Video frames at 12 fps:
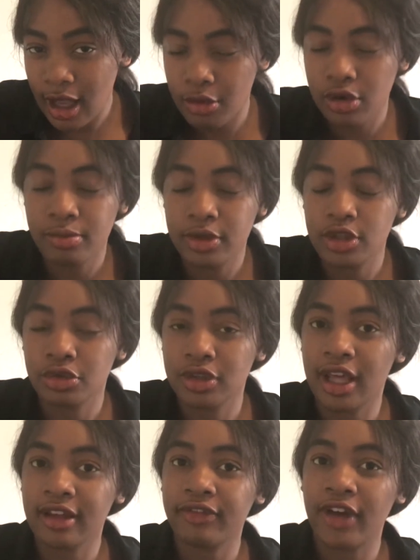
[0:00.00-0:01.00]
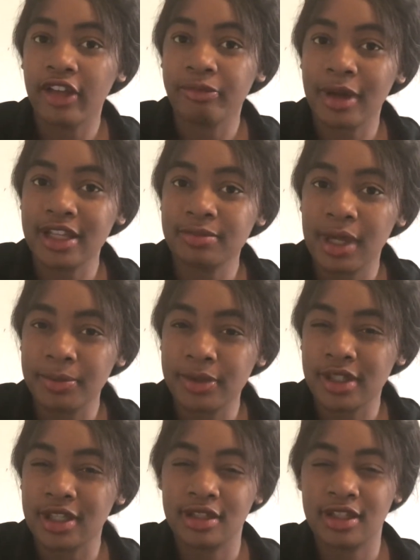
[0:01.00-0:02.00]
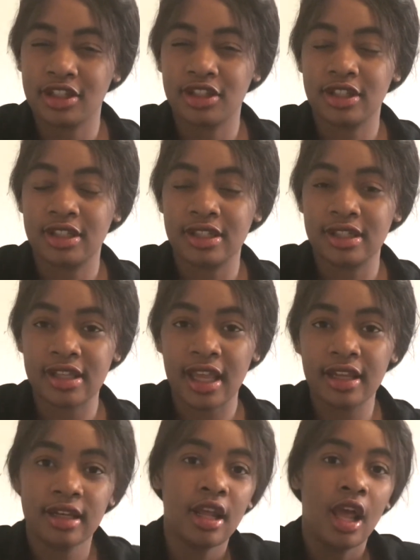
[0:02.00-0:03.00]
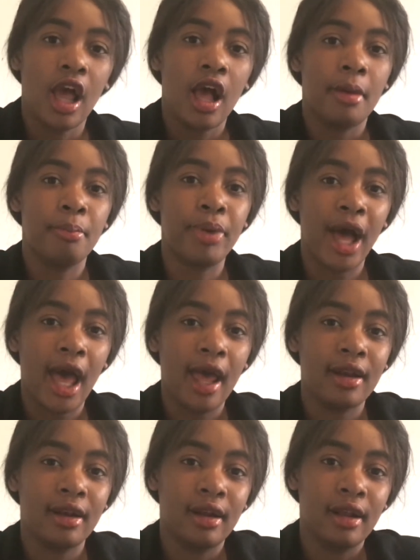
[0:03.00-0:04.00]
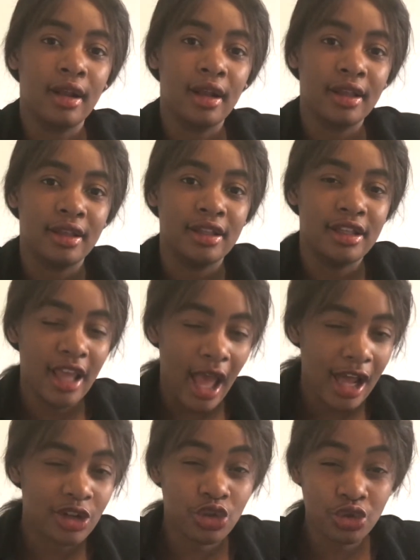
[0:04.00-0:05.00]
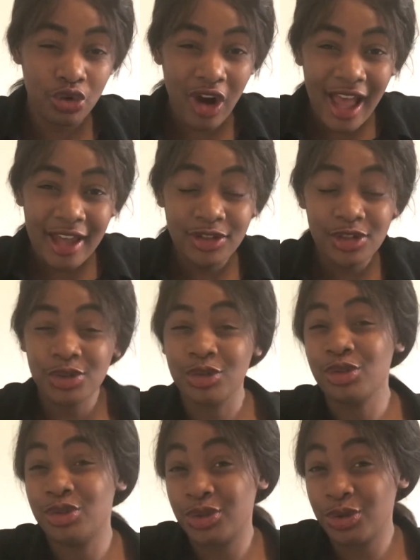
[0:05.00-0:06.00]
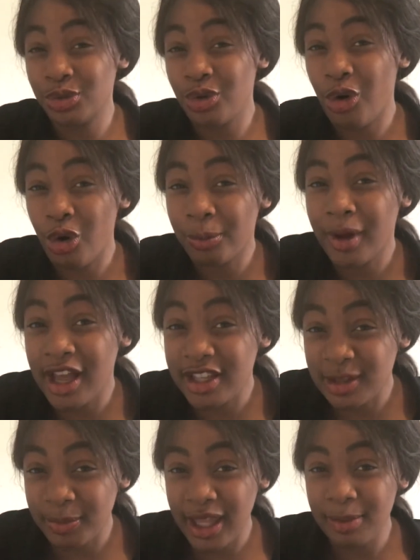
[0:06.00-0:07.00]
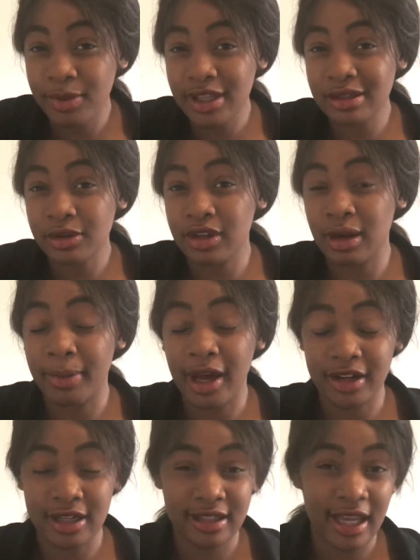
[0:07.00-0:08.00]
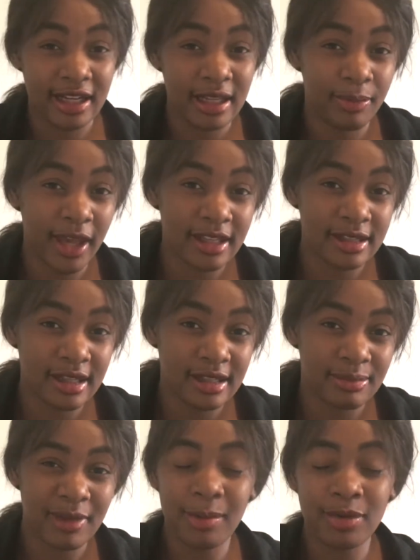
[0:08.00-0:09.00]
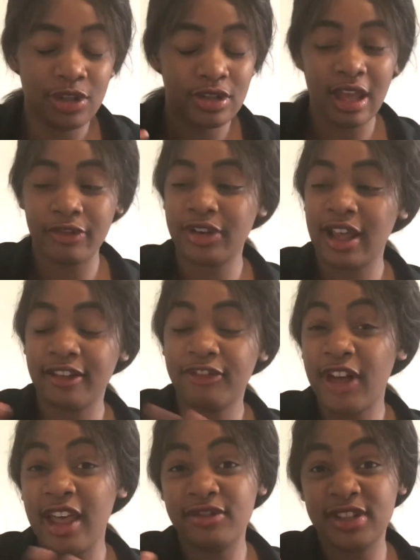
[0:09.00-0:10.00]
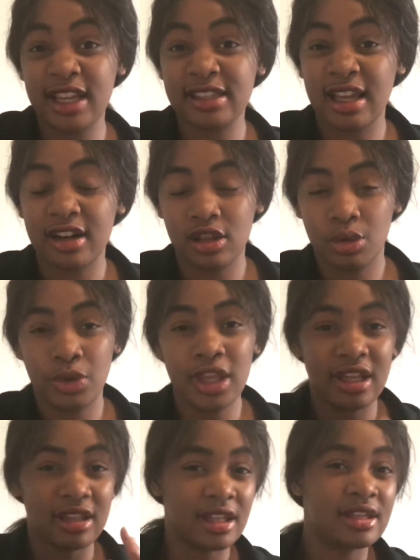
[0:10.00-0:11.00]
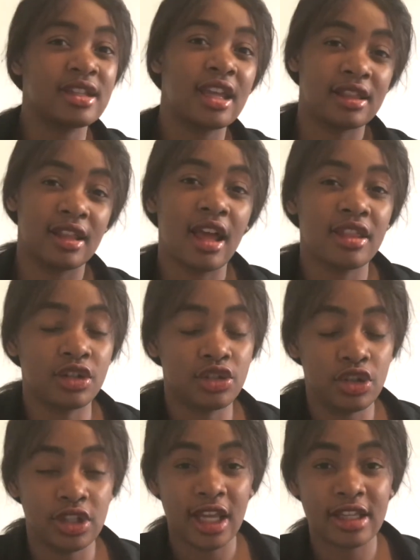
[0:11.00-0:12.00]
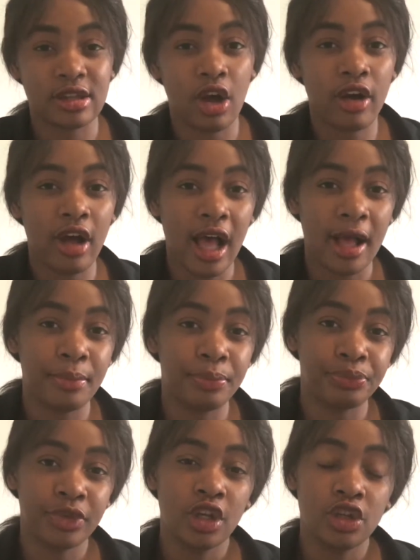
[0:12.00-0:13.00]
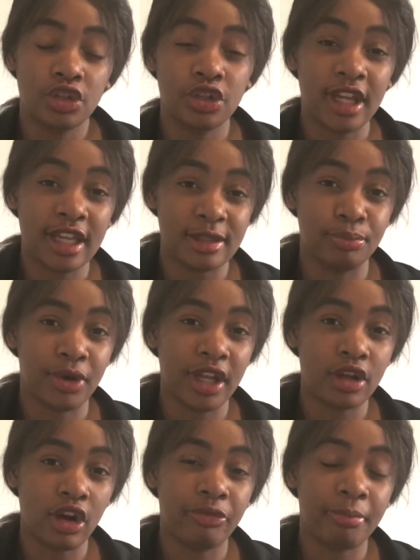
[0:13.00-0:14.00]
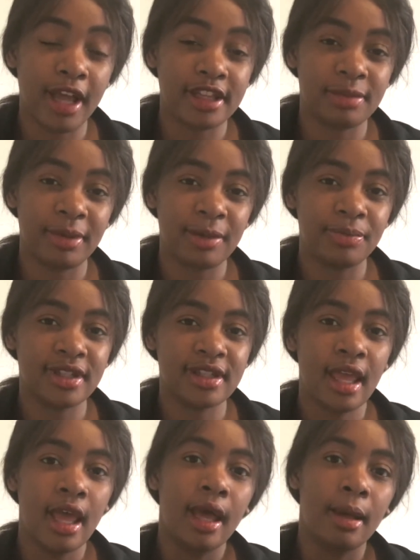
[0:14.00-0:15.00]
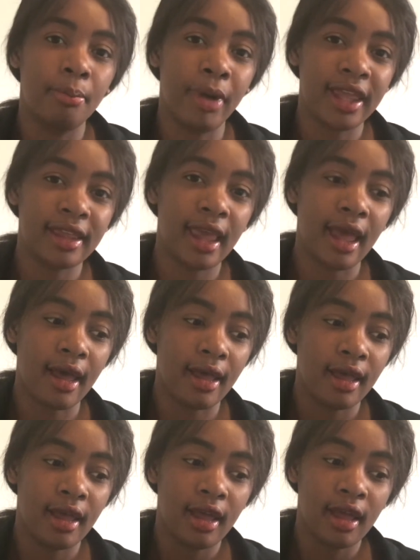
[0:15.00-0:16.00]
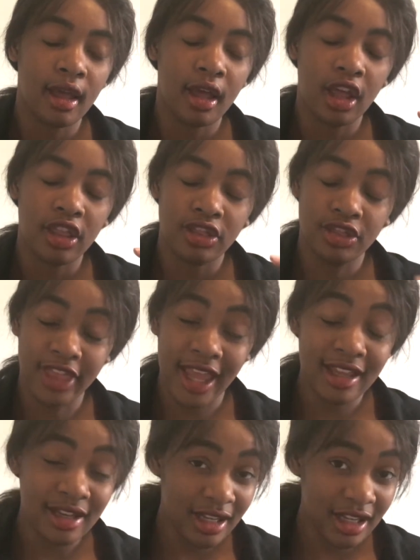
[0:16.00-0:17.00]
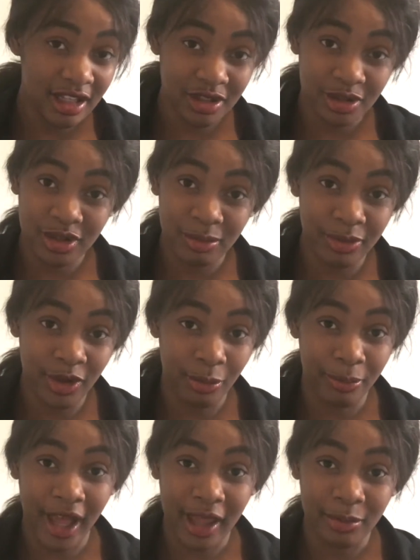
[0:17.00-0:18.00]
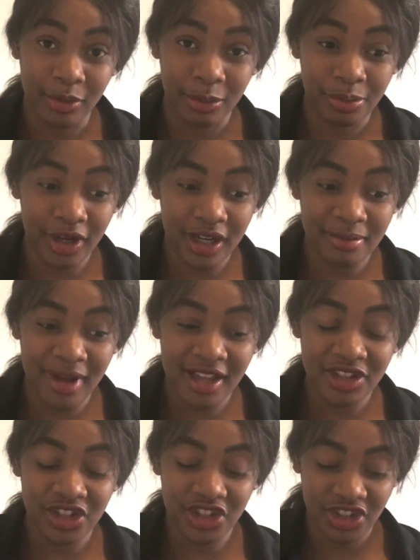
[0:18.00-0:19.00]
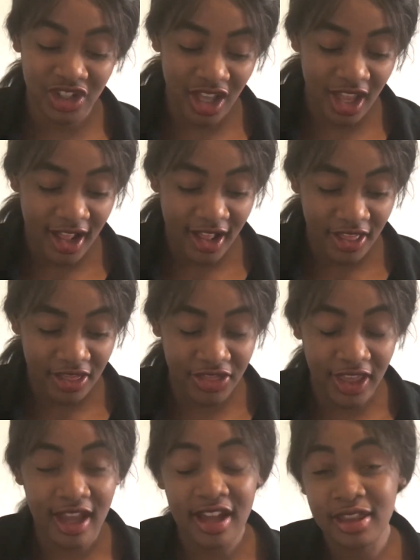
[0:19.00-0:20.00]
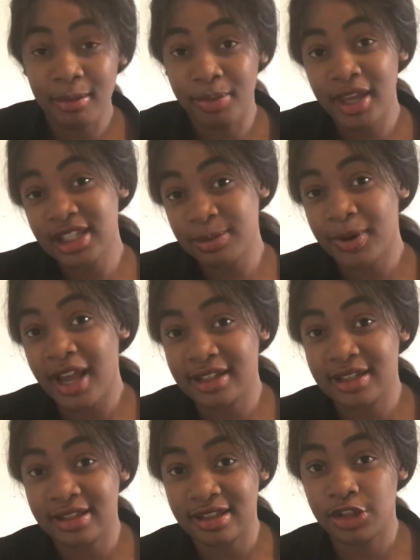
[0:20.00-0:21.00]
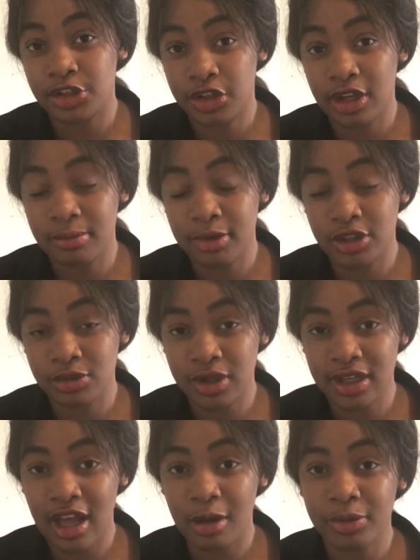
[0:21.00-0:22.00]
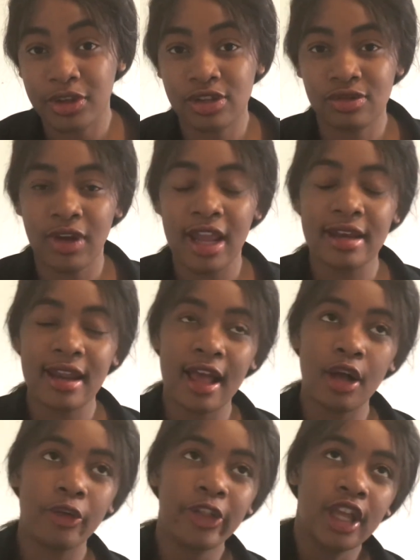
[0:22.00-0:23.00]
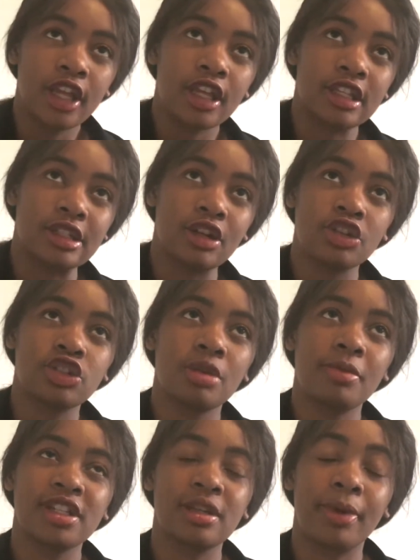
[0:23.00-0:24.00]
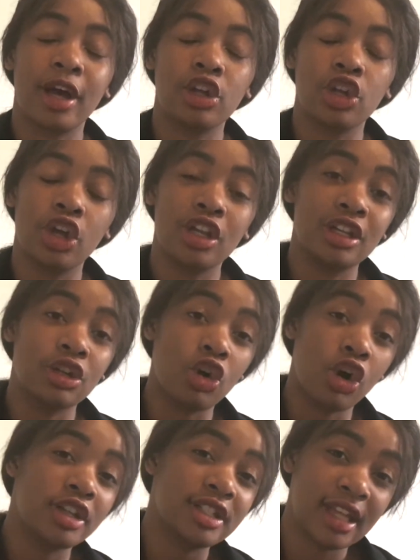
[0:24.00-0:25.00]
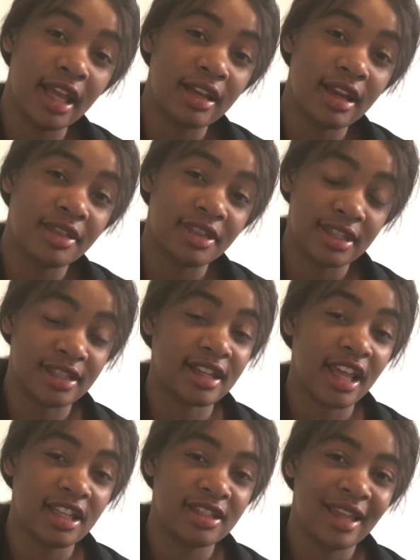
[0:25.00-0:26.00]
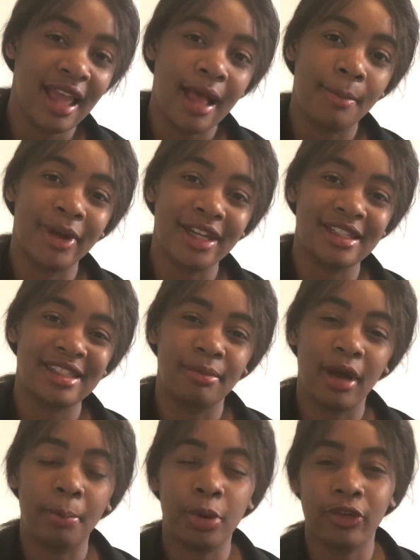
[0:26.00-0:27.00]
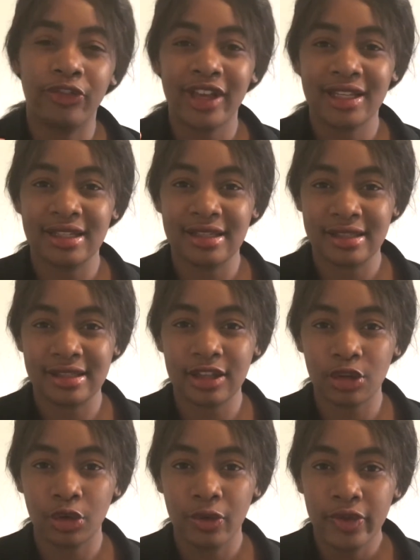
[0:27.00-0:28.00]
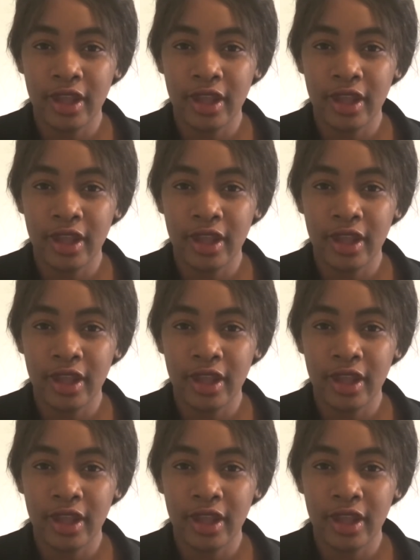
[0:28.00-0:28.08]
I wouldn't be doing like 5 past papers because that's just insane. But yeah, try to do 2 whole past papers on about a daily basis. Maybe do that for like 5 days out of the week and then take the other 2 days break of past papers. But yeah, they need to be your Bible. Pretty much they are the best practice that you can be doing now, because right now it's not so much about learning content at this stage, but it's about perfecting skill.